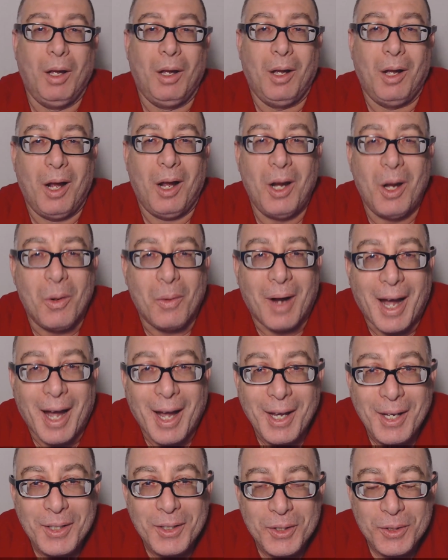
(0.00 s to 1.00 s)
Hello
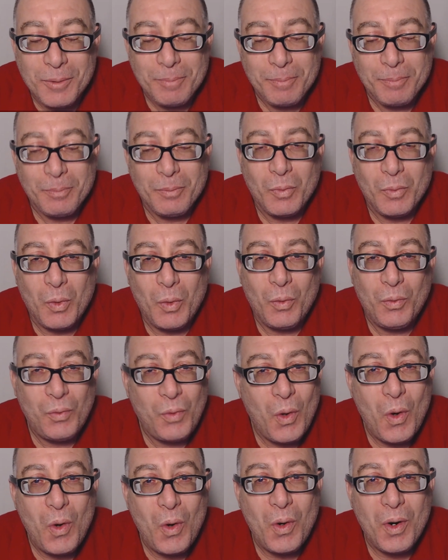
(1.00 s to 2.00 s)
guys,
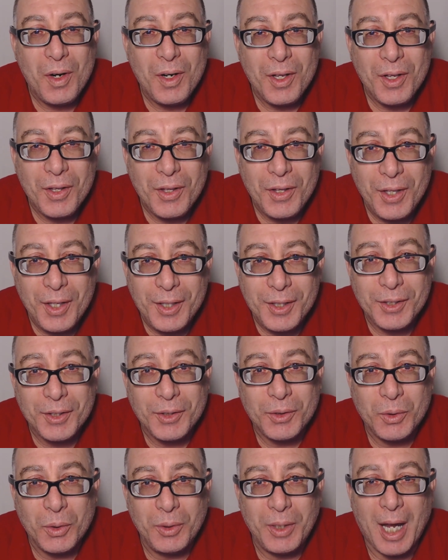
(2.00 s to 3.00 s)
for this
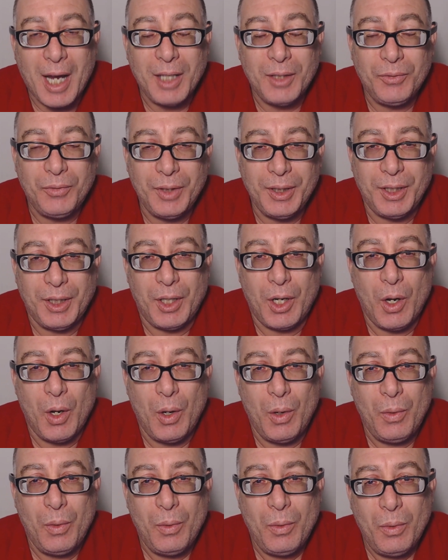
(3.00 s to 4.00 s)
tonight
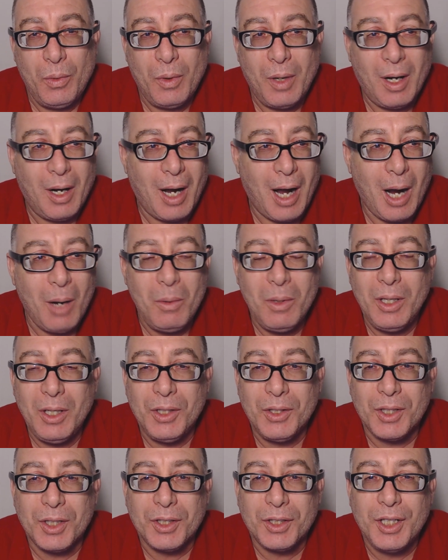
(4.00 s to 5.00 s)
video I will
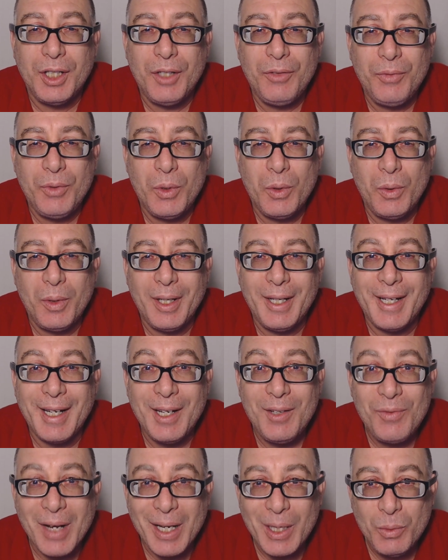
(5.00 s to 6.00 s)
just give you an
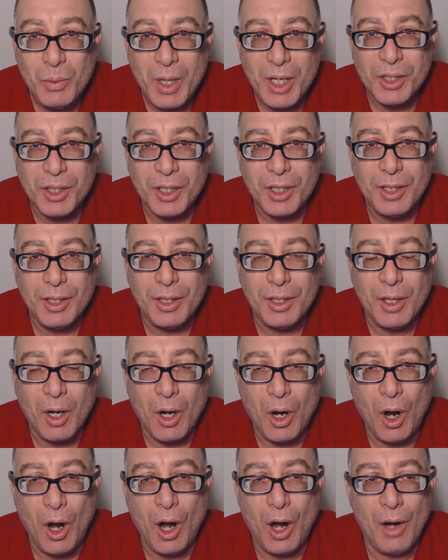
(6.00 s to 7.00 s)
evaluation
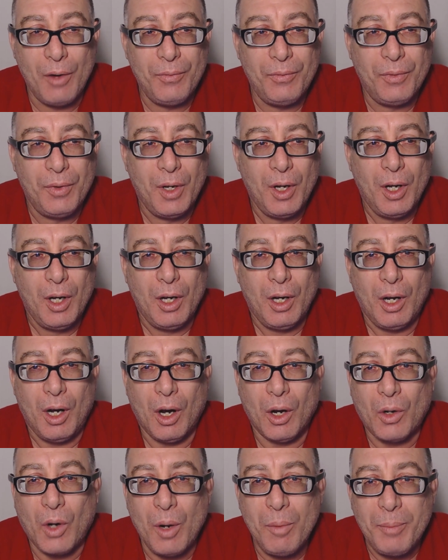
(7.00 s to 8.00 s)
of
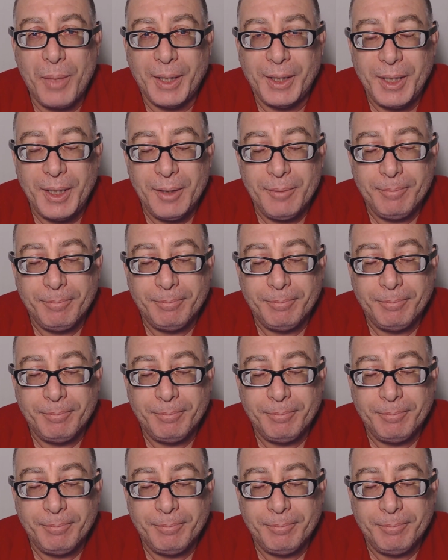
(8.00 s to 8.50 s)
a company